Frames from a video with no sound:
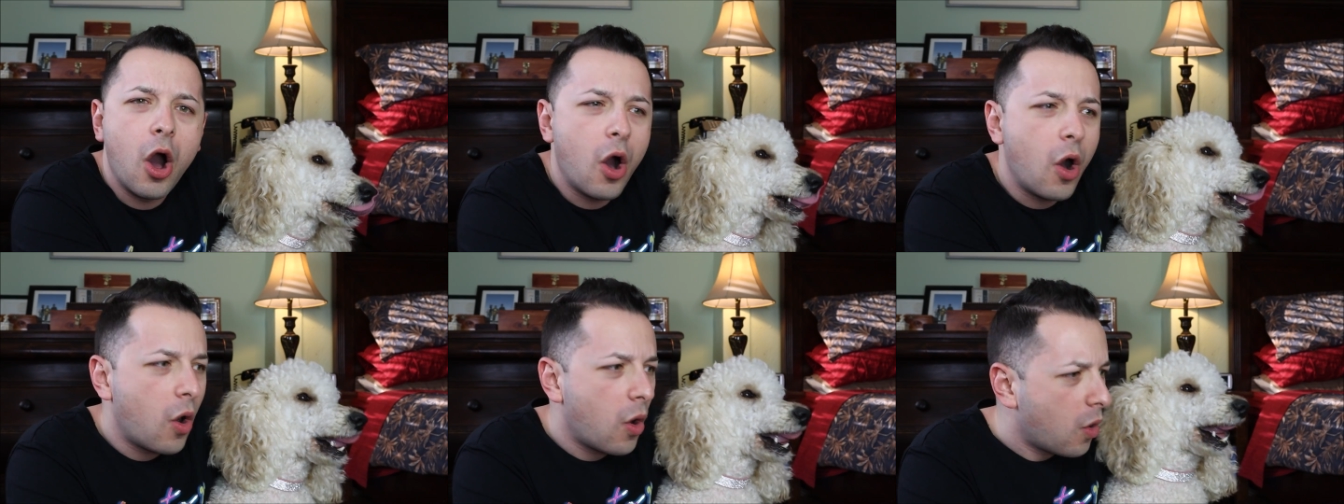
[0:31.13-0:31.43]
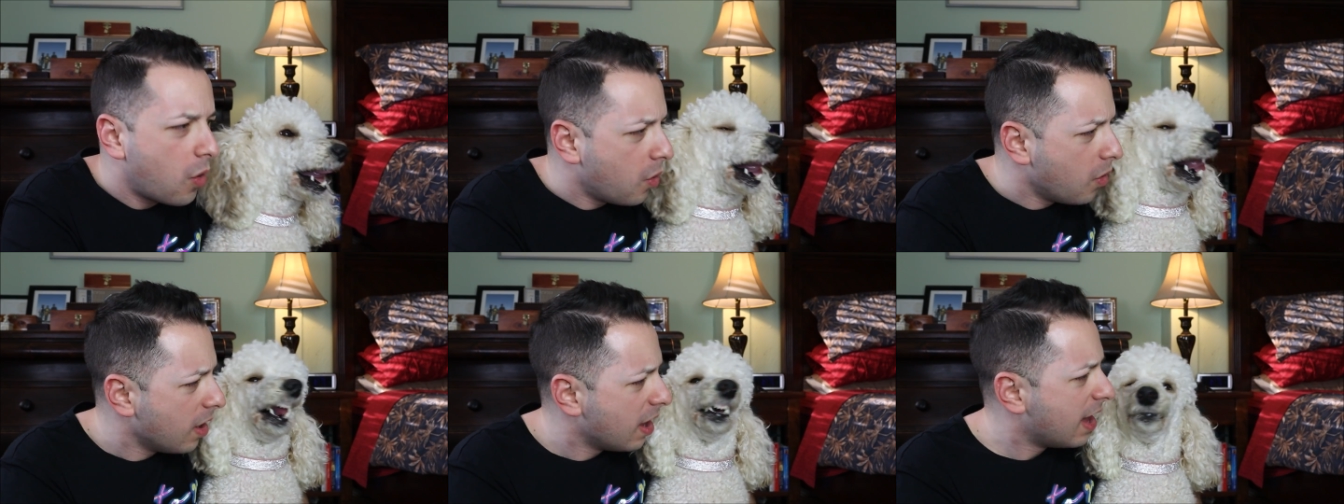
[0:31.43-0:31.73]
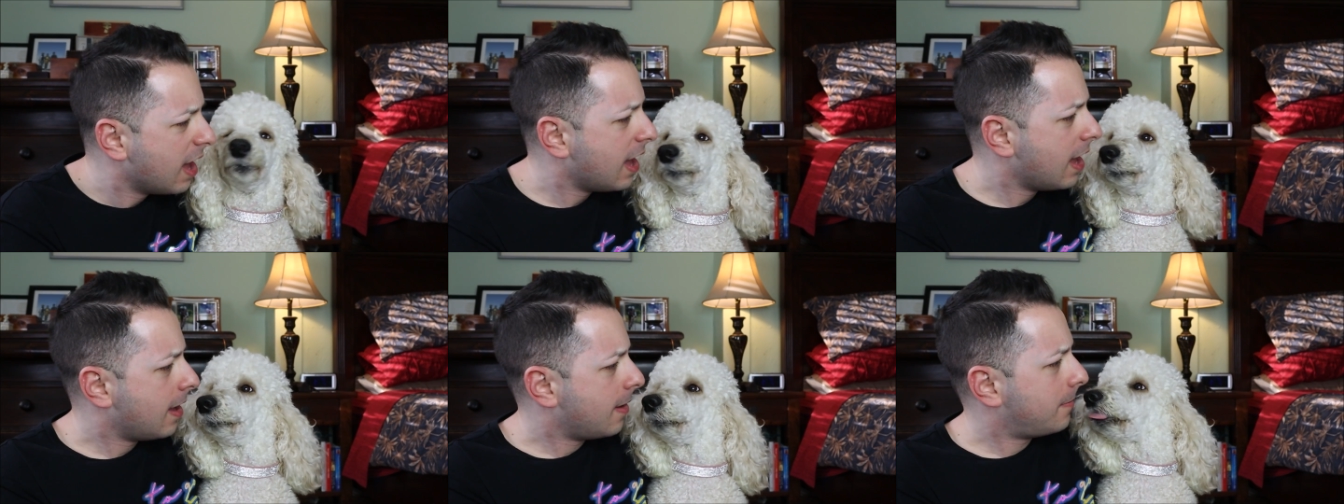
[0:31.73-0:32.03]
Oh
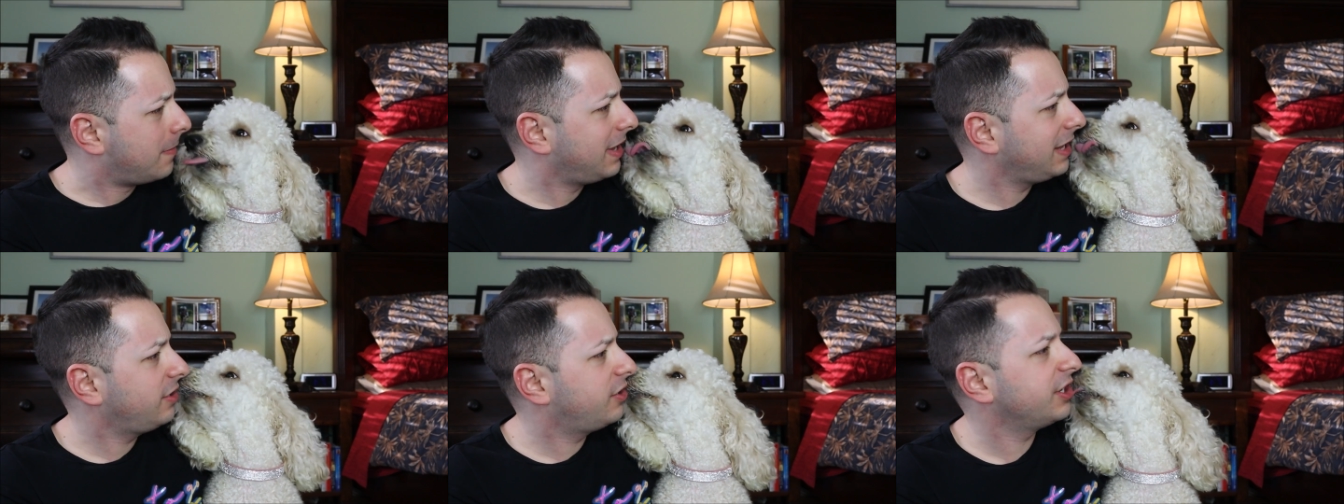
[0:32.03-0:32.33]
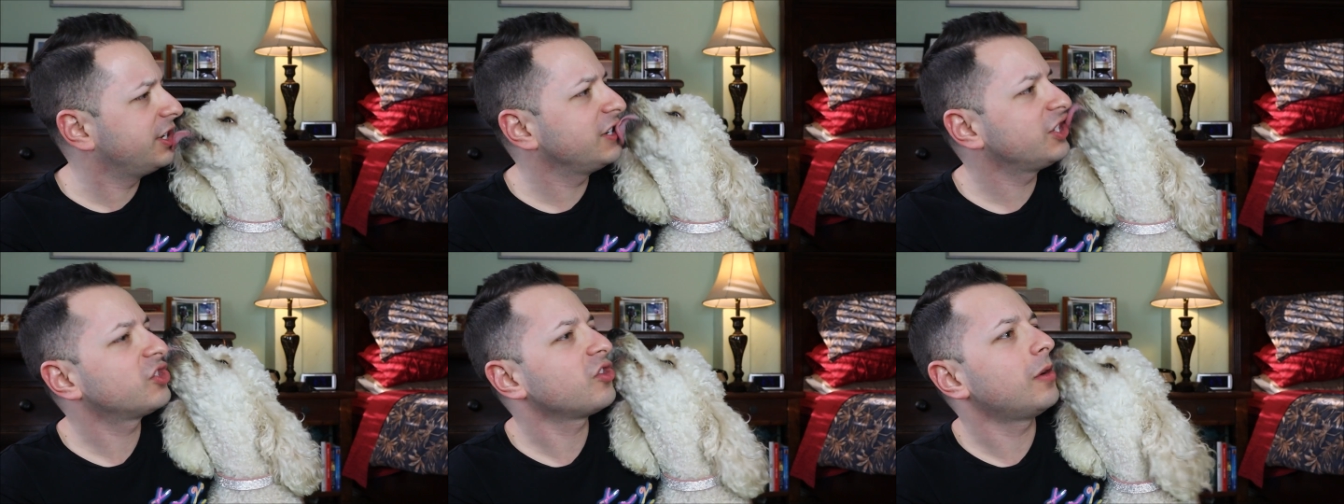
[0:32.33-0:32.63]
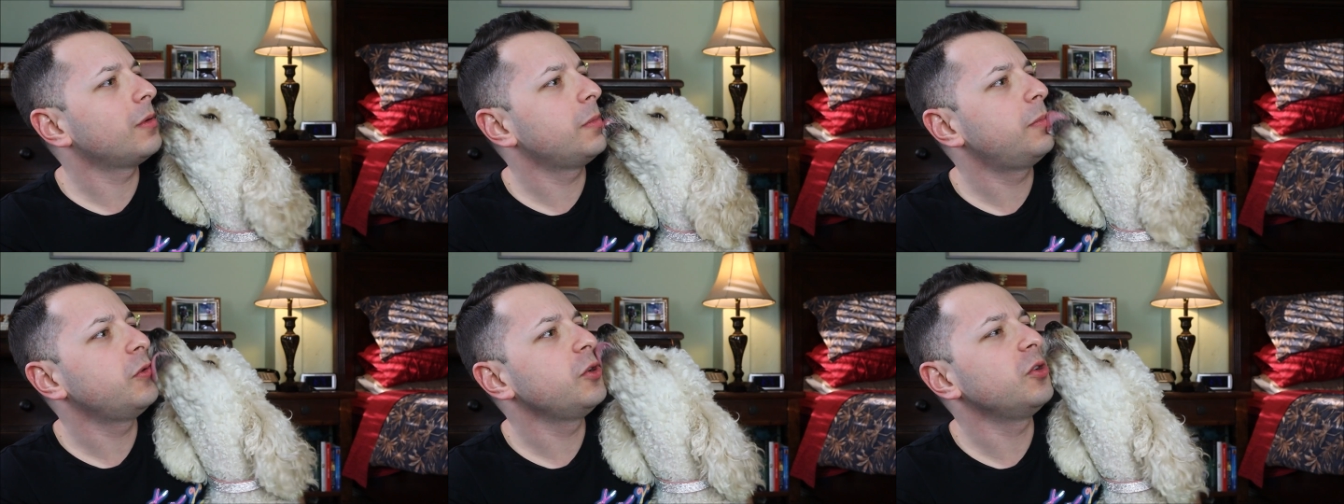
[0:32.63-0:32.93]
my goodness,
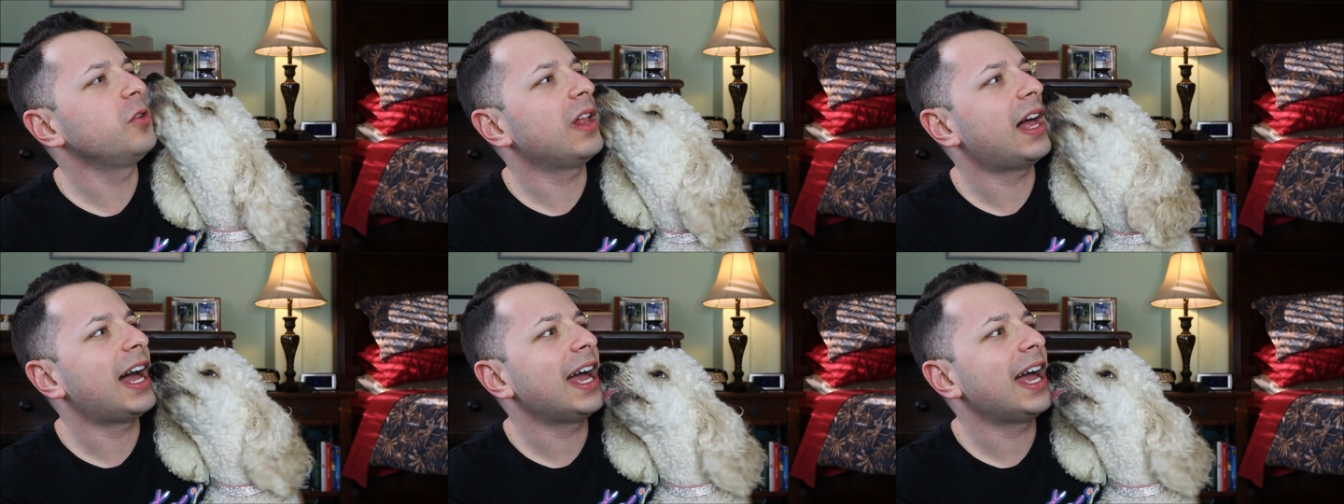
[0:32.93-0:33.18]
Drama Poodle,